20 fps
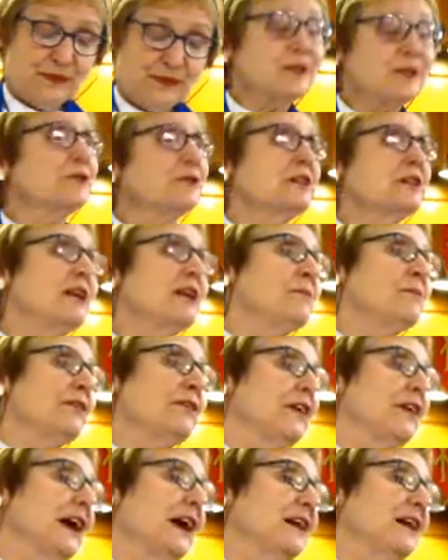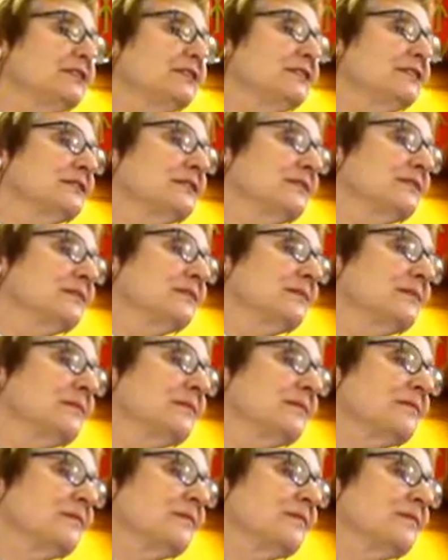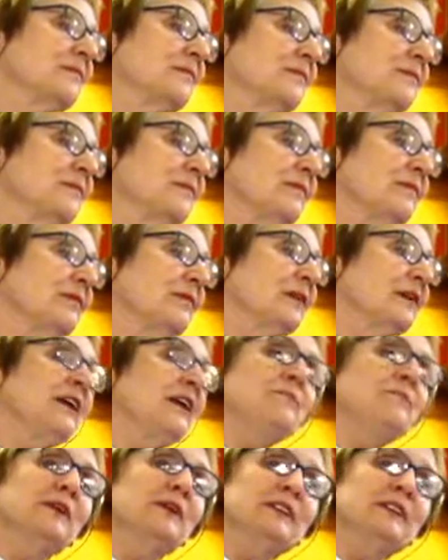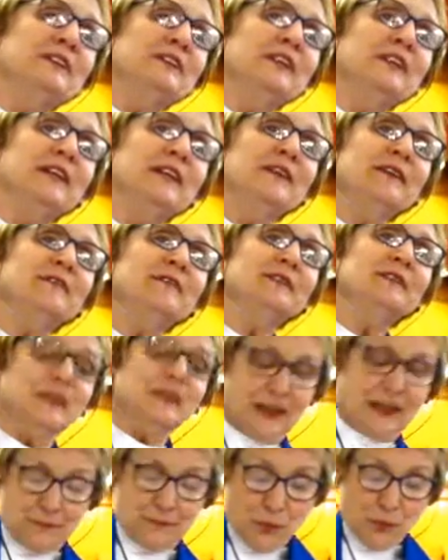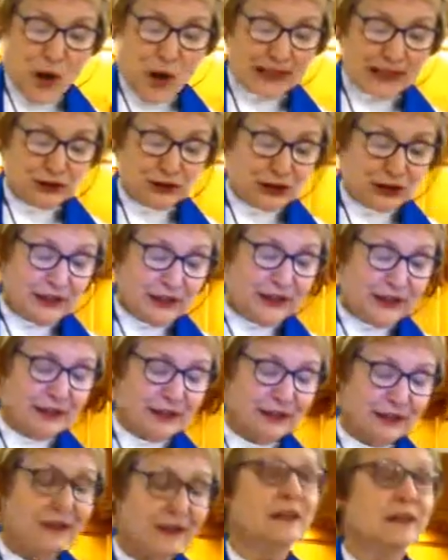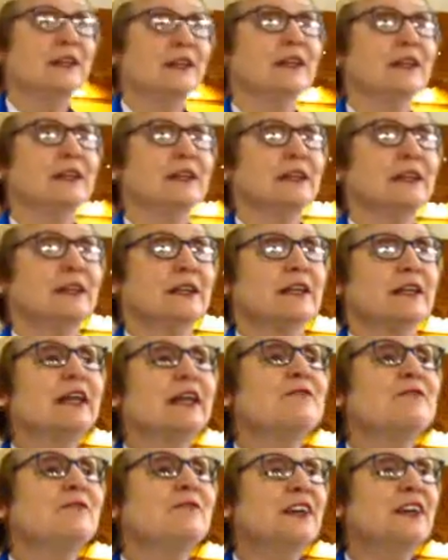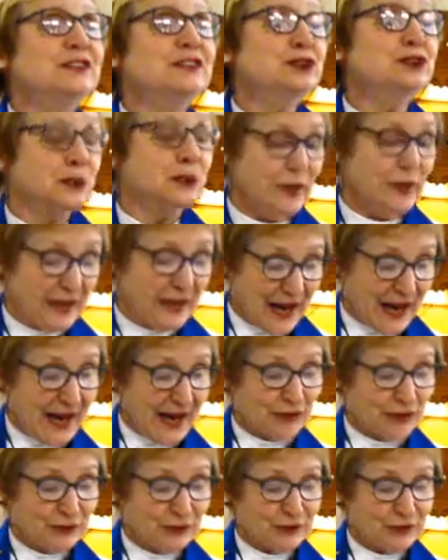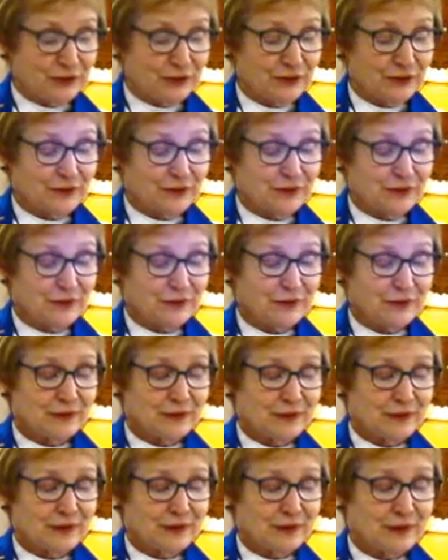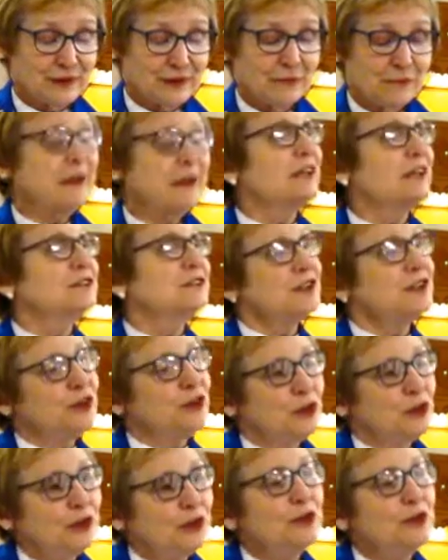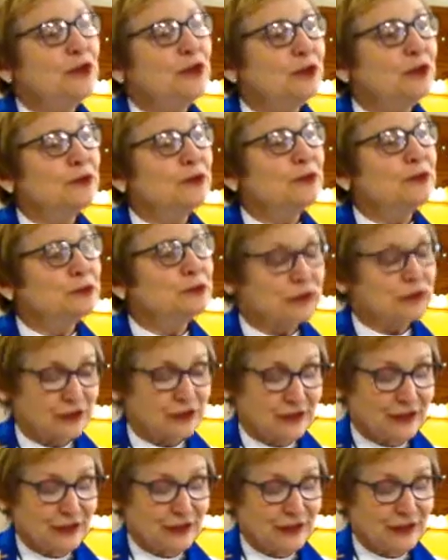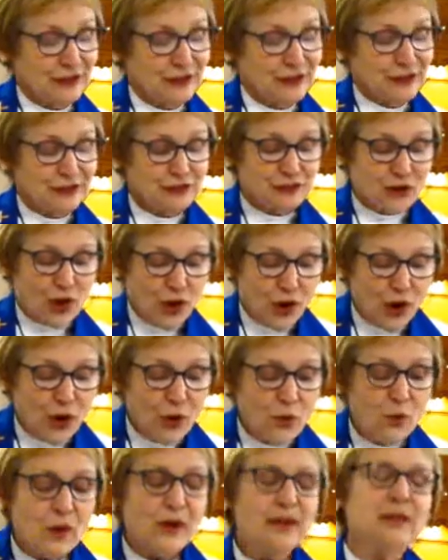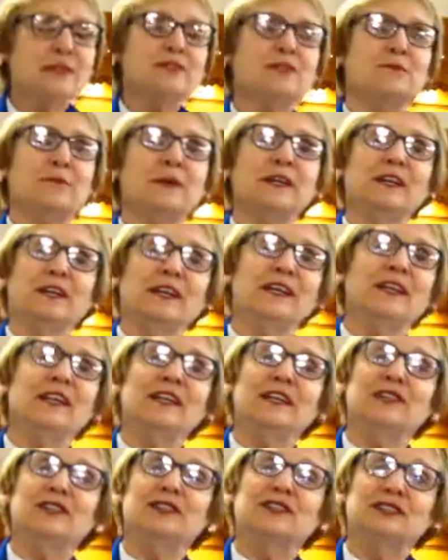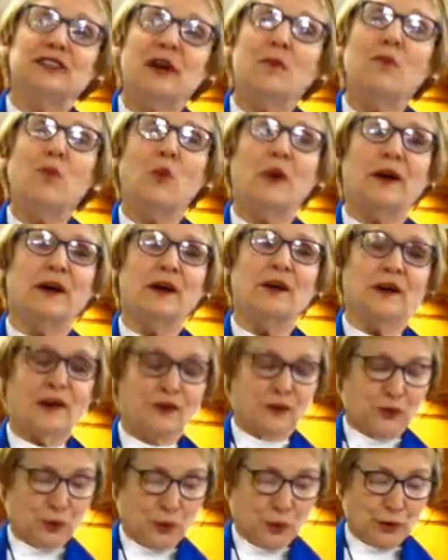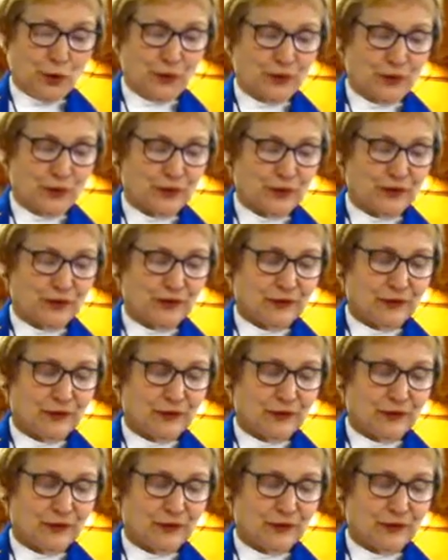So St. Matthias, keep listening, keep watching, keep venturing out. Because the good news is always beginning somewhere in the world.